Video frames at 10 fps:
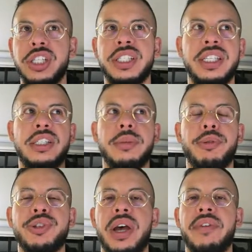This is supposed
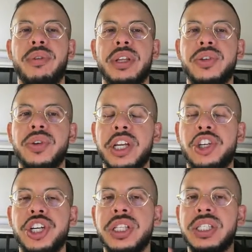to have only 2
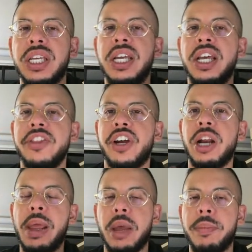kitchens. They're going to
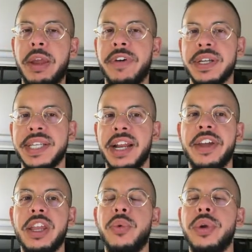make a big fuss out of it.
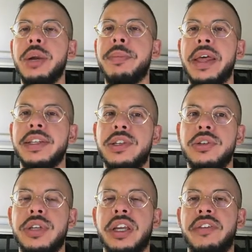You would need to buy this
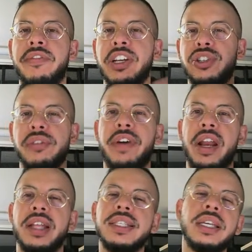using conventional
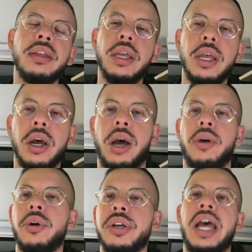financing or
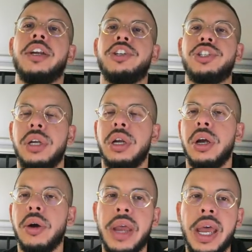cash,
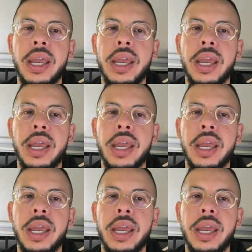okay?